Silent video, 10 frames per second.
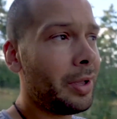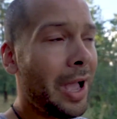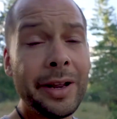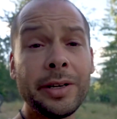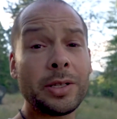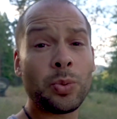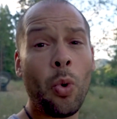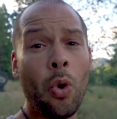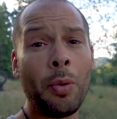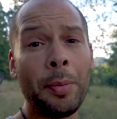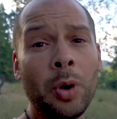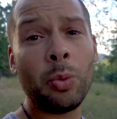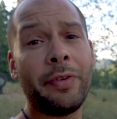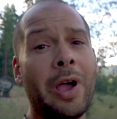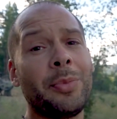and it's warm
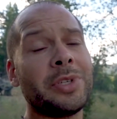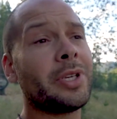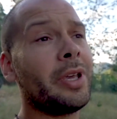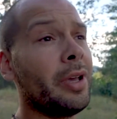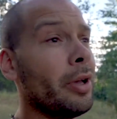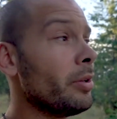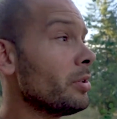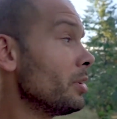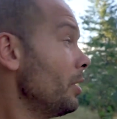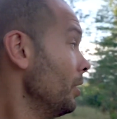without mosquitoes.